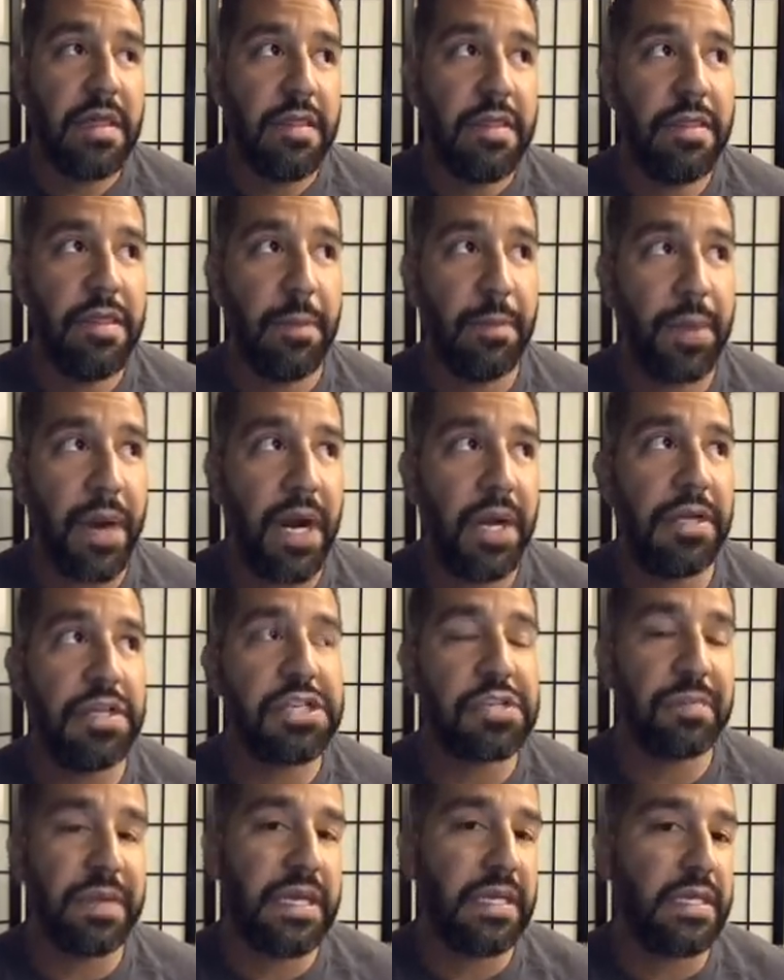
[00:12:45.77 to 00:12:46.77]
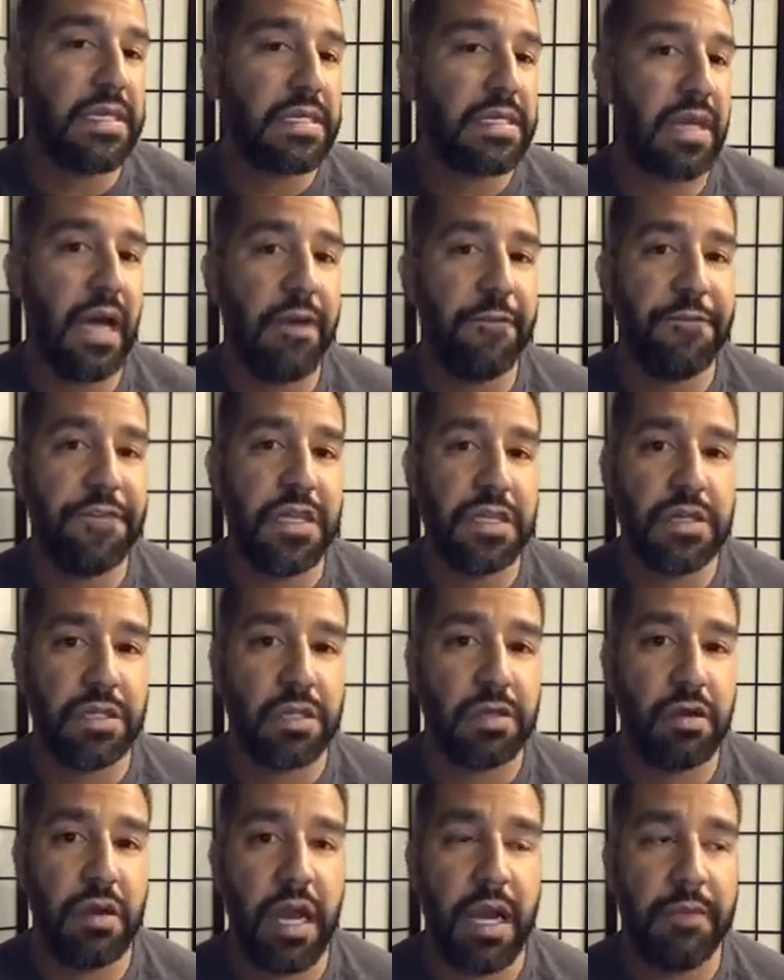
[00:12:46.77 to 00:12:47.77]
The punishment does not fit the
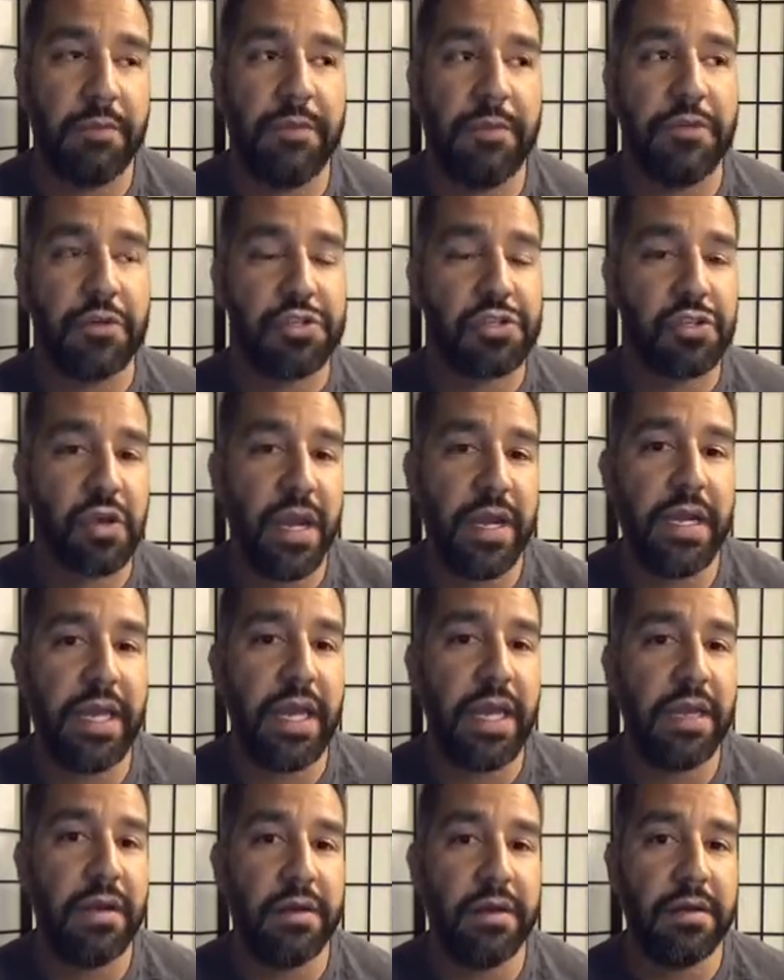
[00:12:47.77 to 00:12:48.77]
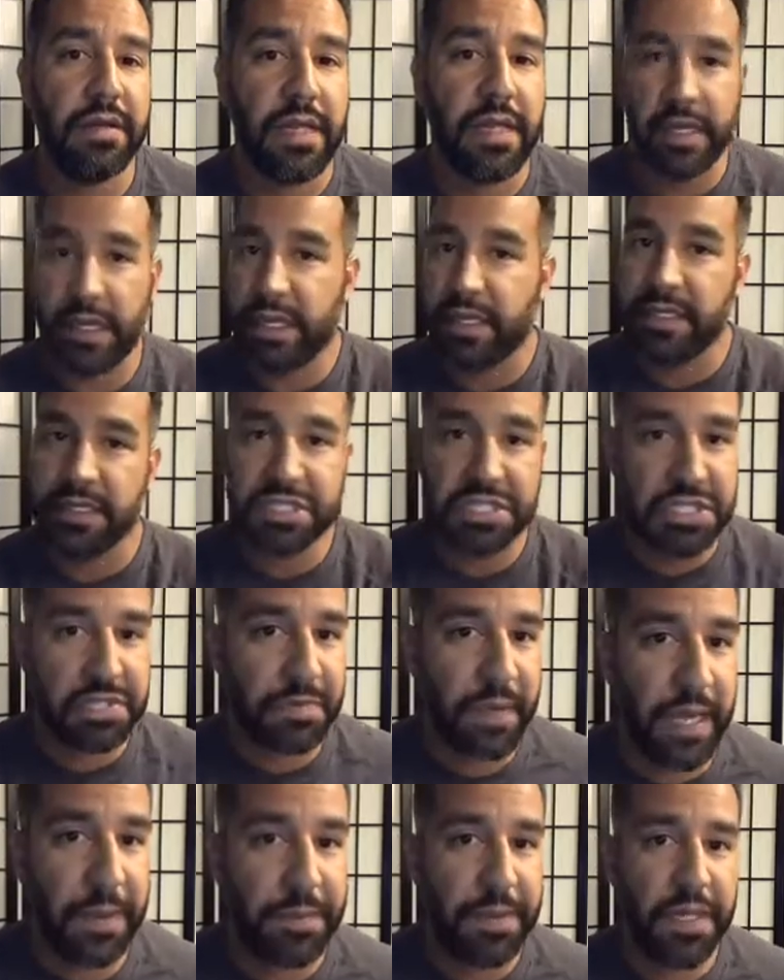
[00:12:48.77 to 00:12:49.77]
crime. If you're trying to enter, and again, this is just
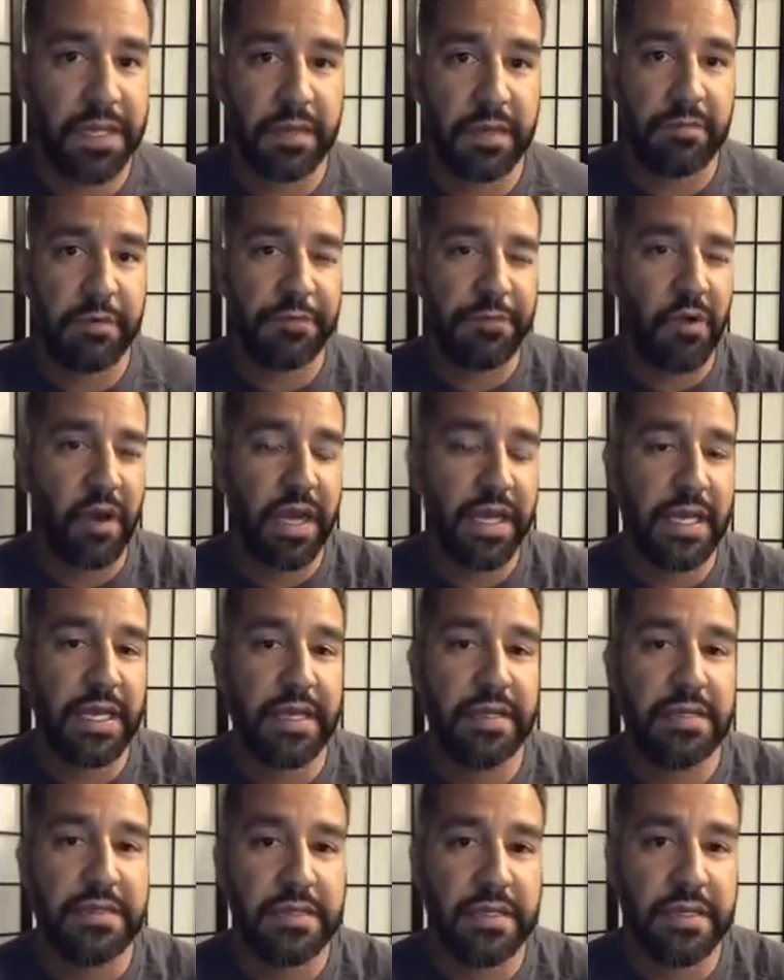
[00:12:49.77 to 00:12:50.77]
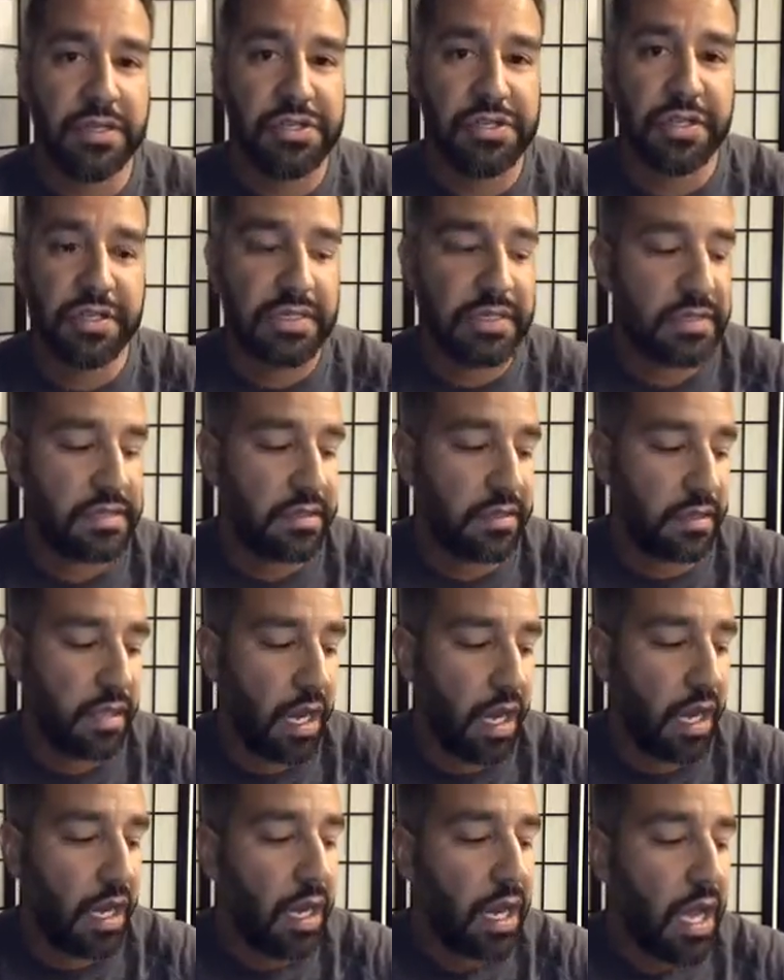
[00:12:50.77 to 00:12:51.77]
my opinion before I get into the intricacies of the
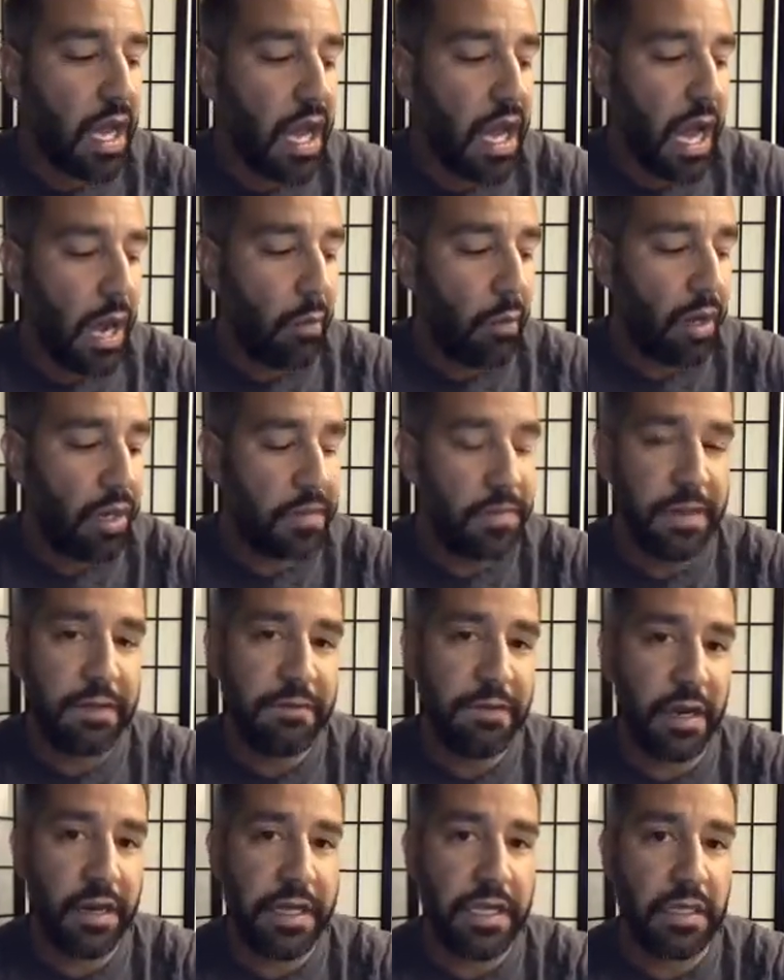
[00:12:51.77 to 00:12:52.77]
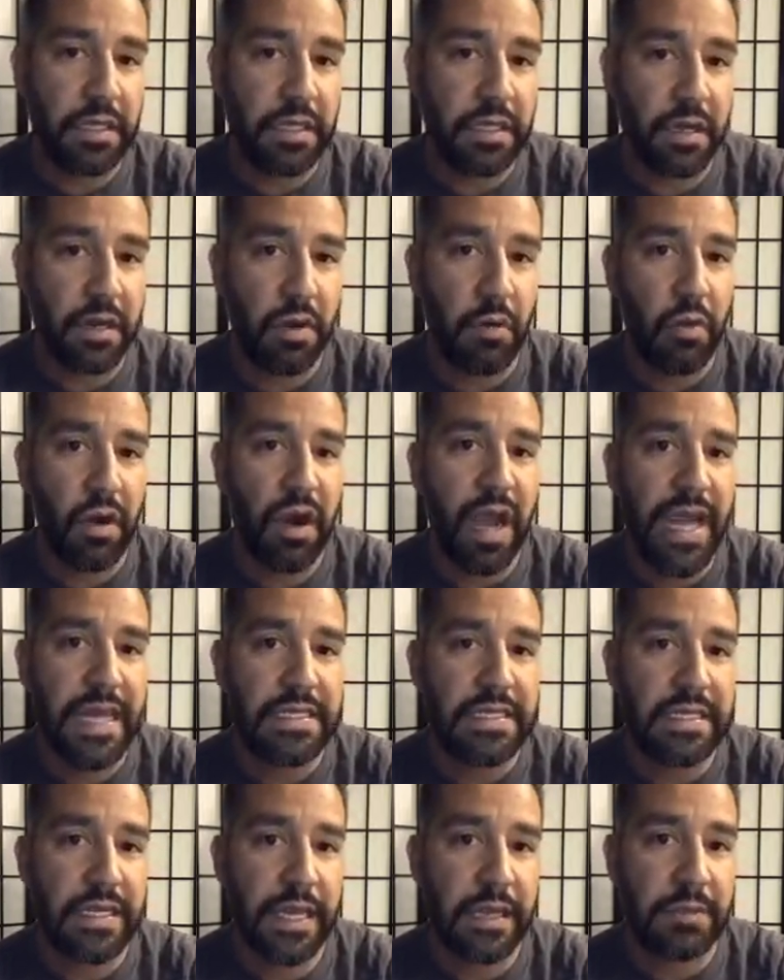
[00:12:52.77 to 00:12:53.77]
law, I want to be very clear on where I
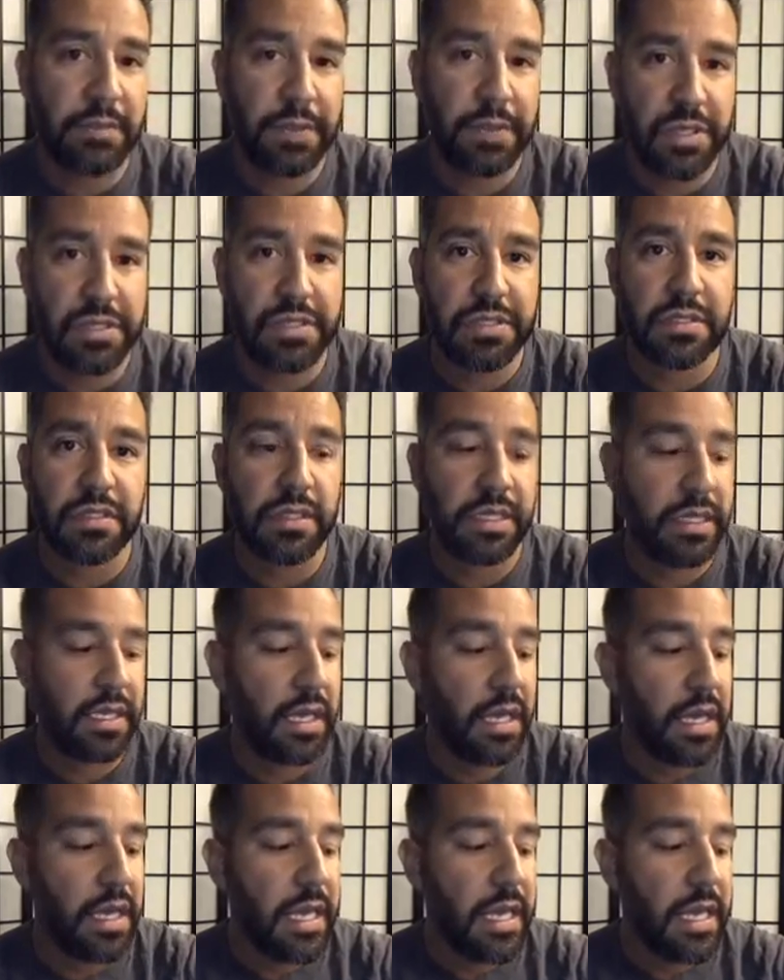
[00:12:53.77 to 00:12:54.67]
stand personally.